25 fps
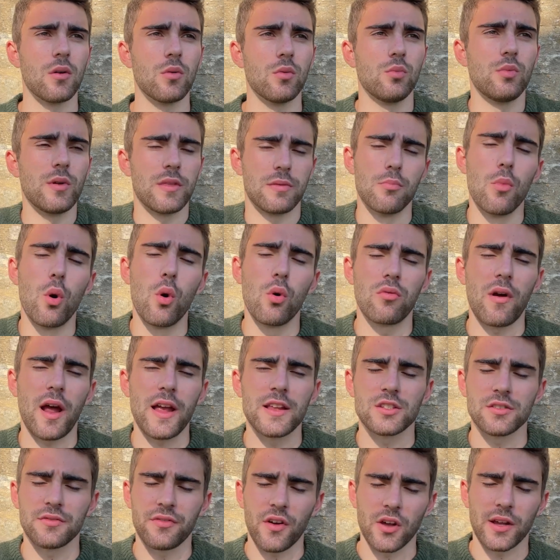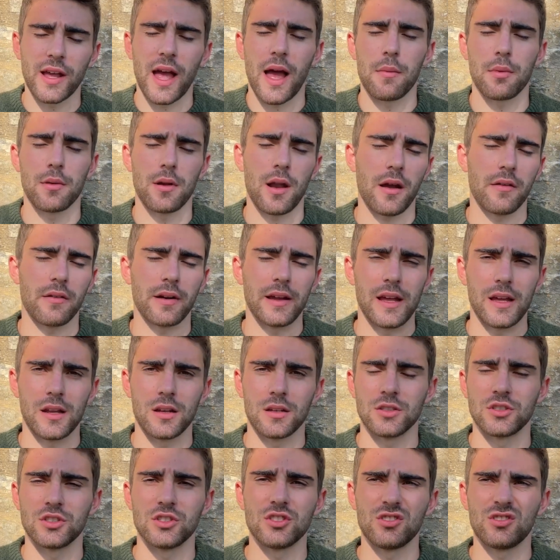with more range of vocabulary
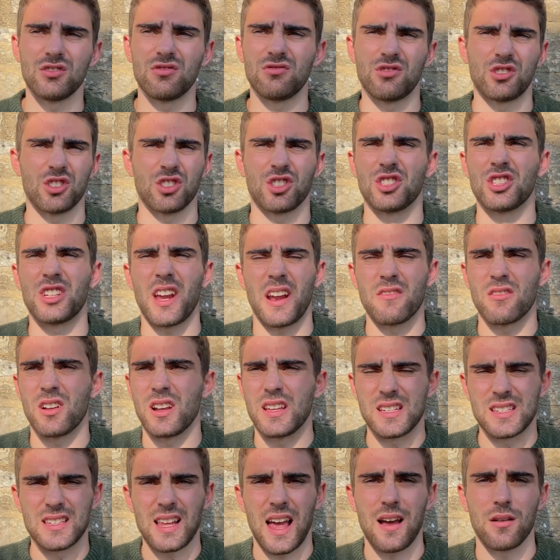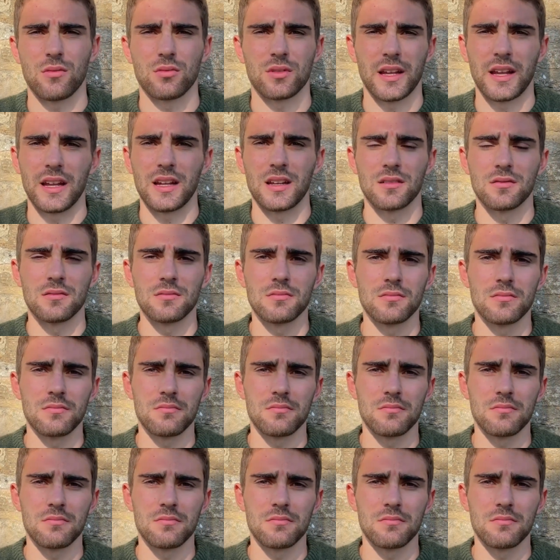and just generally sounding